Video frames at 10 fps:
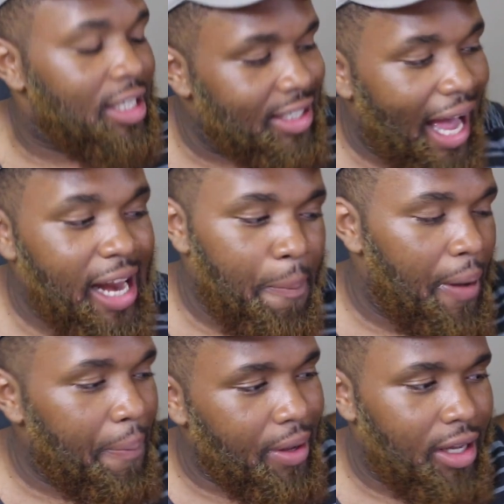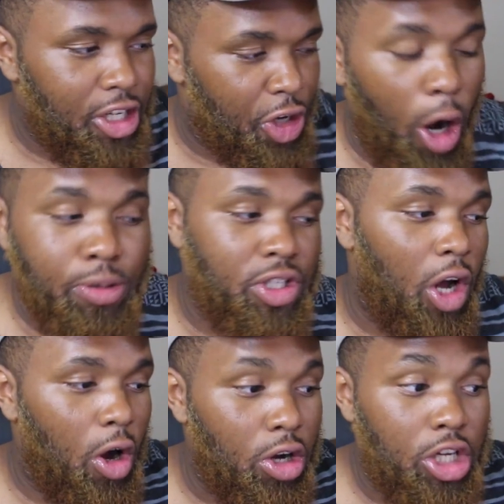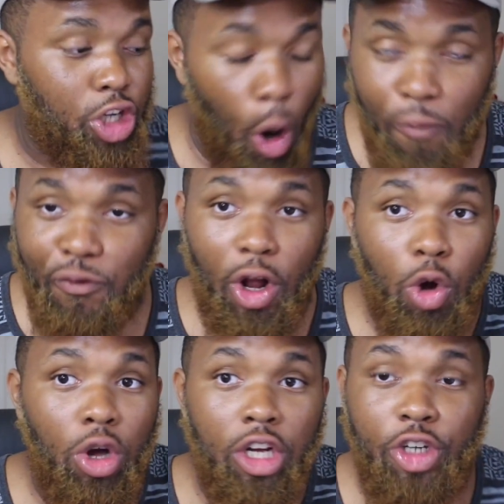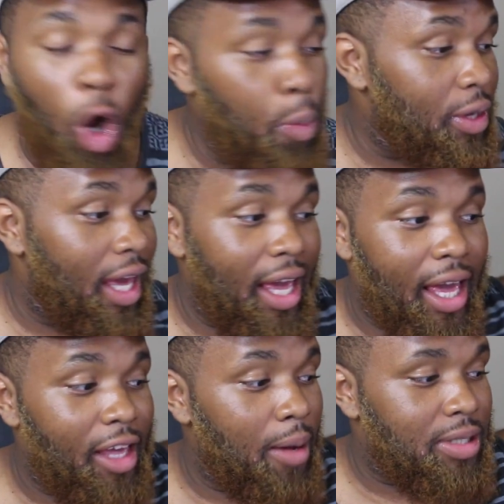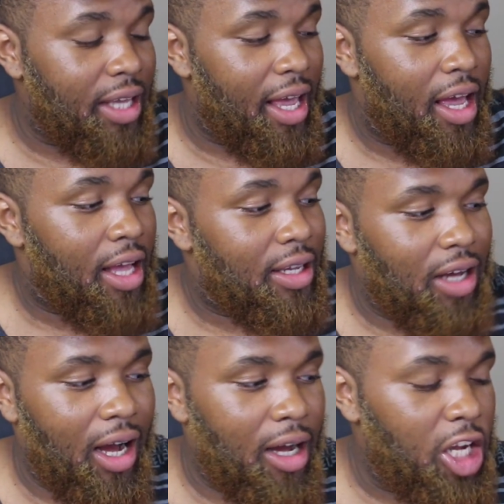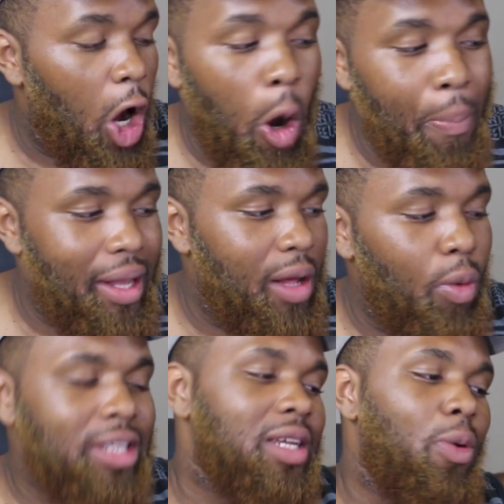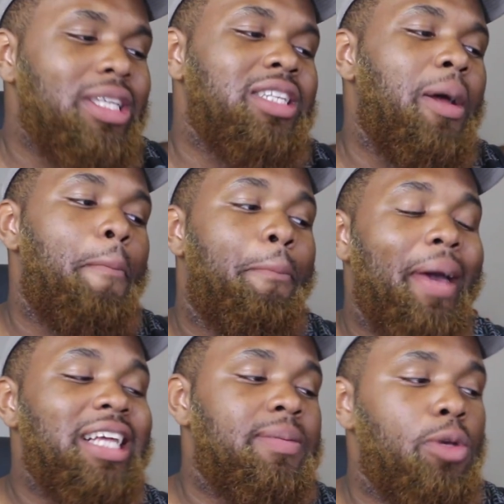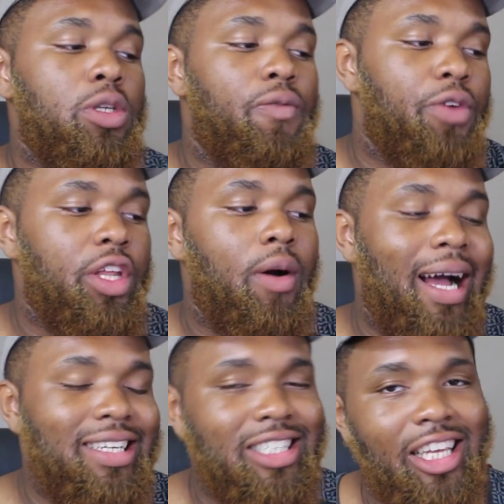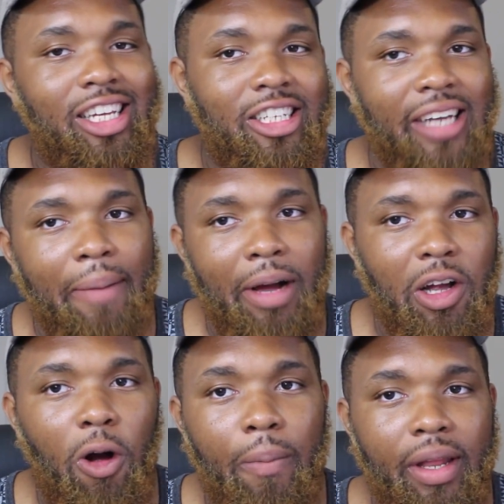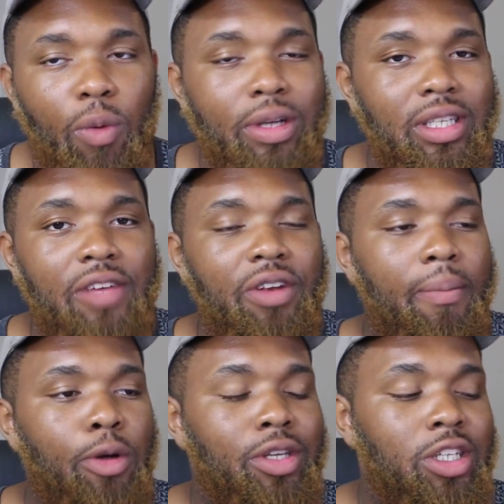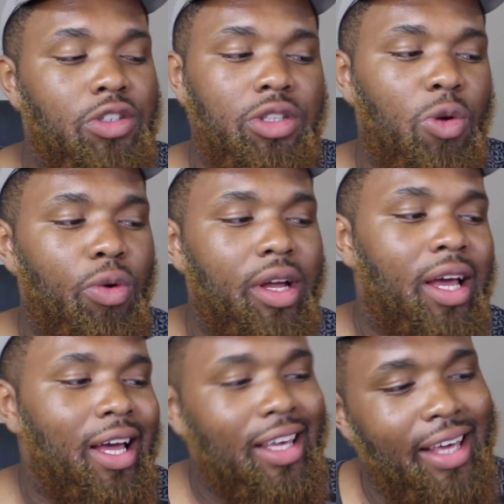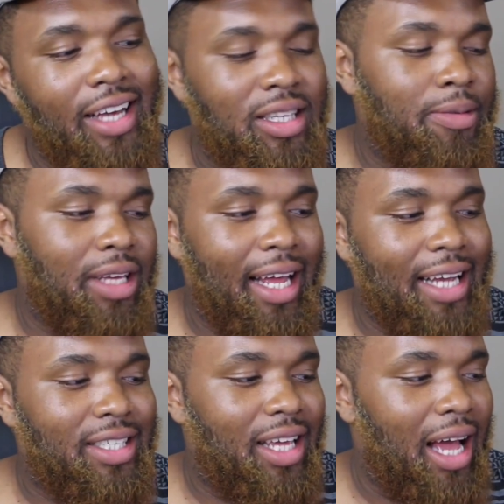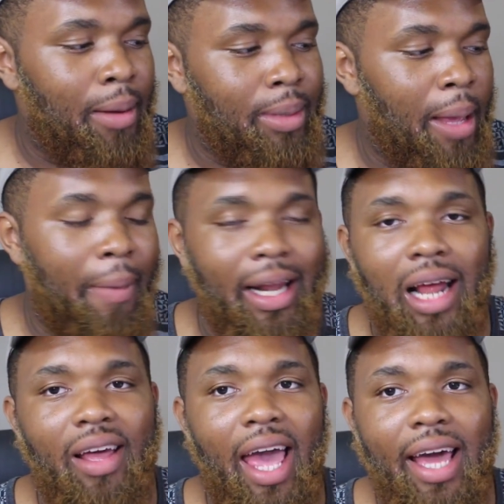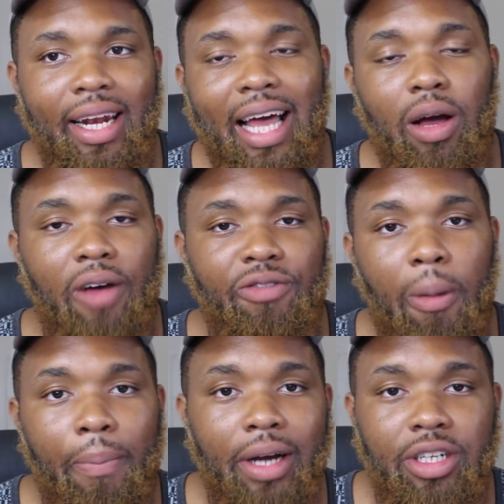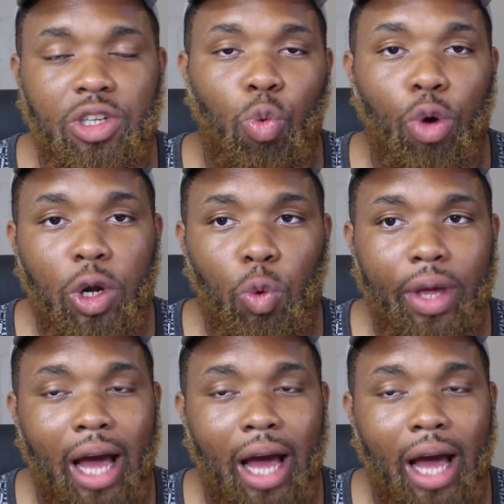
Scottie Pippen, dope song, dope flow, dope kid, you know what I'm saying? Uh, Cole Bennett wasn't wasn't the best music video I've seen shot by Cole Bennett. It wasn't even the most interesting one. Yes, I'm saying like I said, I'm, they might not have had a lot of the budget to work with.